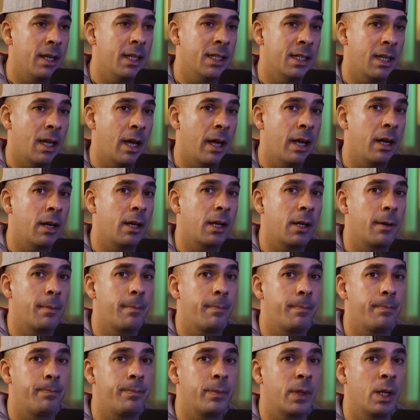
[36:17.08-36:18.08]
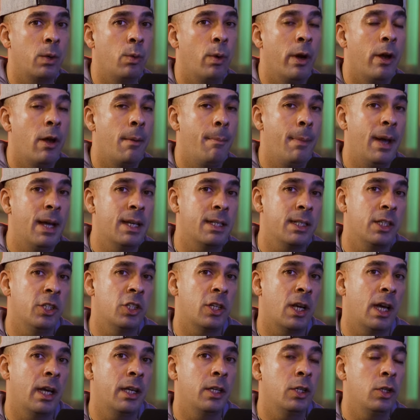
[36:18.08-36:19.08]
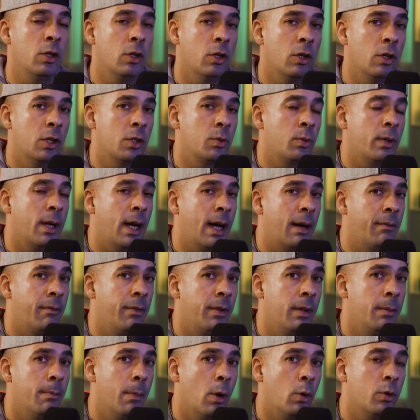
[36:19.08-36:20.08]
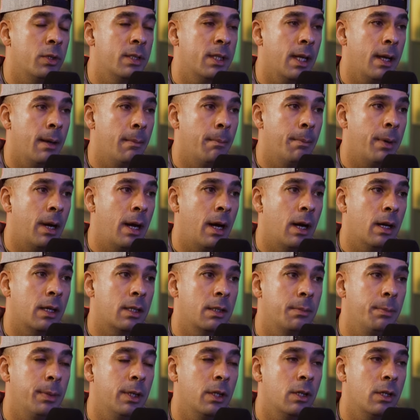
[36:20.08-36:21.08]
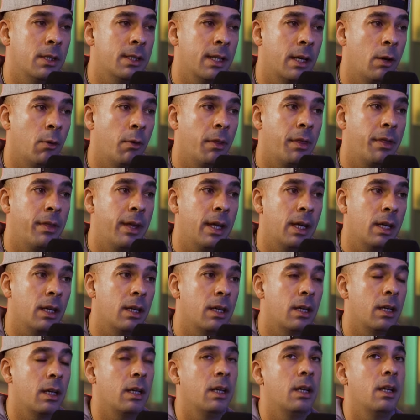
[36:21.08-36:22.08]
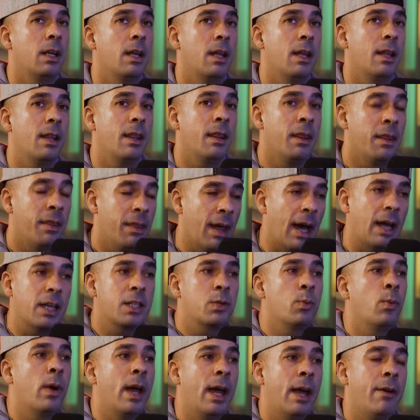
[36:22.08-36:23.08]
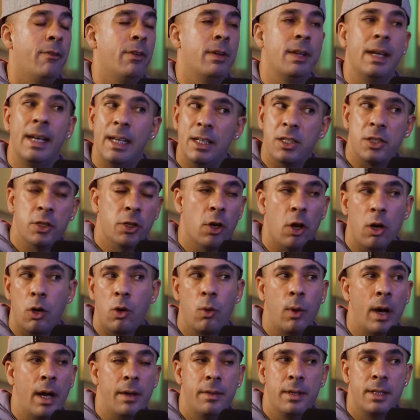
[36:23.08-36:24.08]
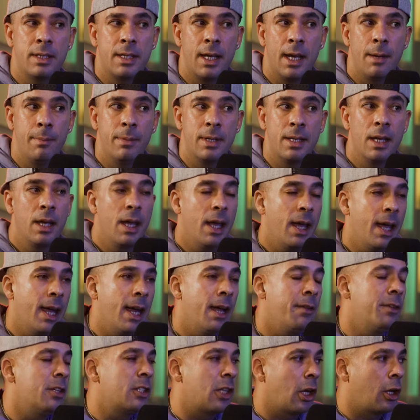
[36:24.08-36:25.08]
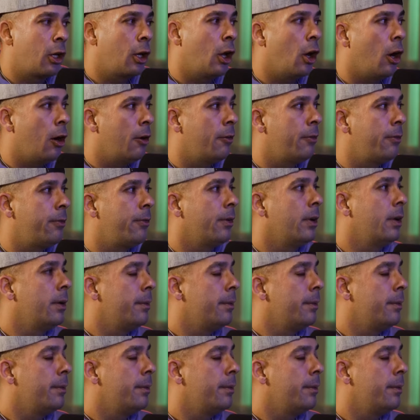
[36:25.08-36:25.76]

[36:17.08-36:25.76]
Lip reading: is like where a message like yours would have the most impact, because I don't think that's where it's not quite the same. Here there's a lot of